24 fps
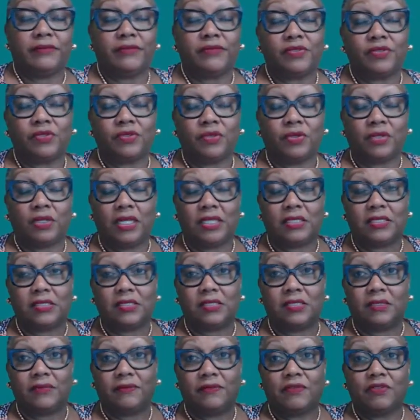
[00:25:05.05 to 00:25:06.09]
So let's
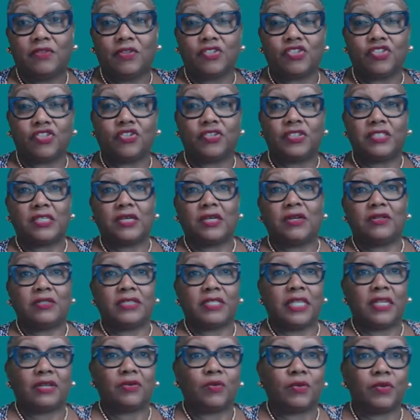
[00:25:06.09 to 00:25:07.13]
see. The jury's out on
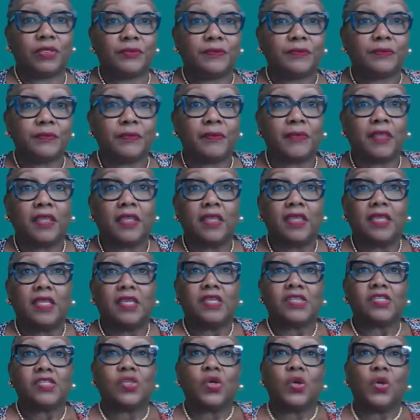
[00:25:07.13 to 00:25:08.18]
that one.
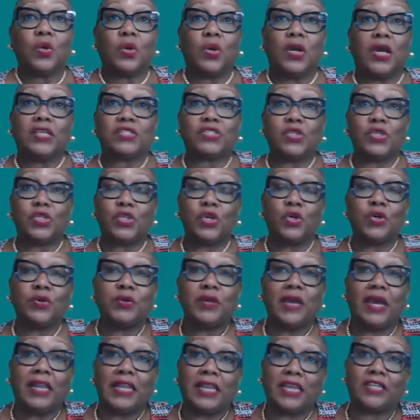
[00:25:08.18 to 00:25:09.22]
So as you know,
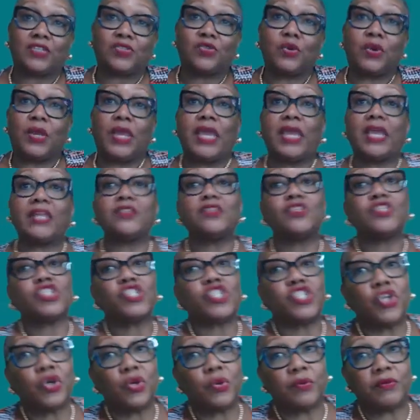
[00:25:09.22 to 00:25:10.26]
I like to end the
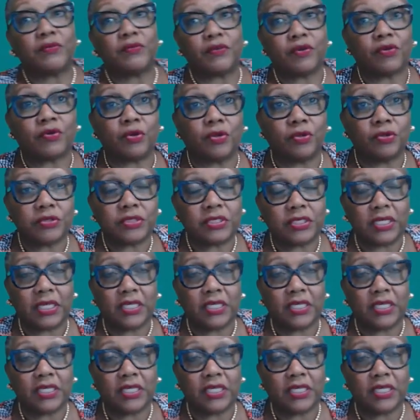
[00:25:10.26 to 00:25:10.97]
show with a quote.